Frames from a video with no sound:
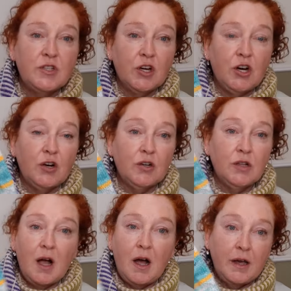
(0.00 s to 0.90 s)
to
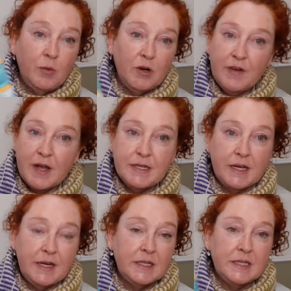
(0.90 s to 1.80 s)
curl, I would have
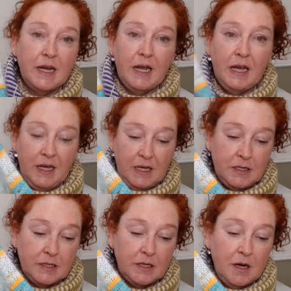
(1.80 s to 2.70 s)
undone it
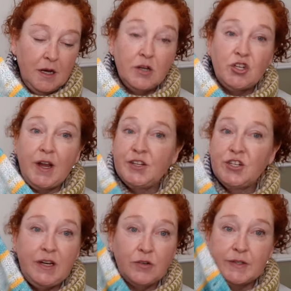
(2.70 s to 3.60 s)
and changed
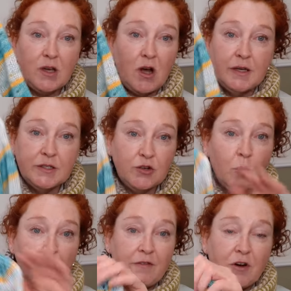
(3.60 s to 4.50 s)
needle size or
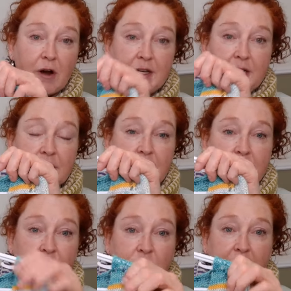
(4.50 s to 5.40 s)
whatever I needed to
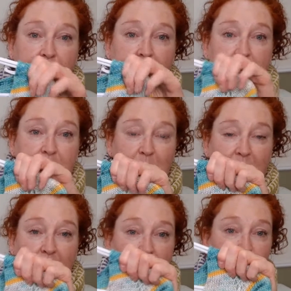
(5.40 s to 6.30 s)
do to get that to
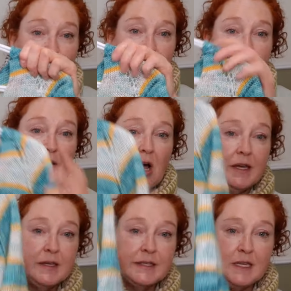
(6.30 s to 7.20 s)
behave. But the
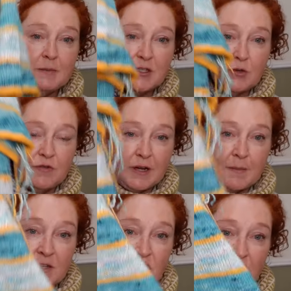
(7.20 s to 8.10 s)
blocking seems to have
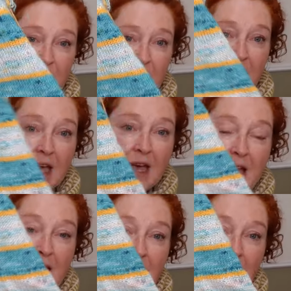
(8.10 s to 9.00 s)
done the trick.
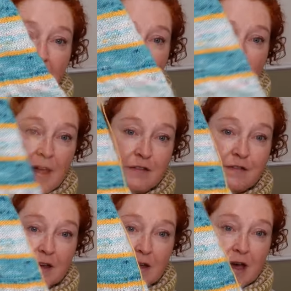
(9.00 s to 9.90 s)
I've
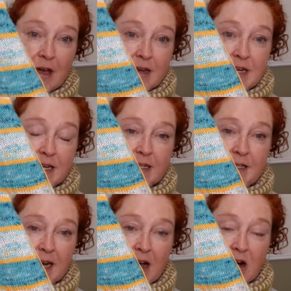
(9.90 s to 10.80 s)
knitted
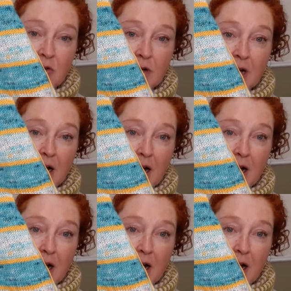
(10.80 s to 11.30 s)
down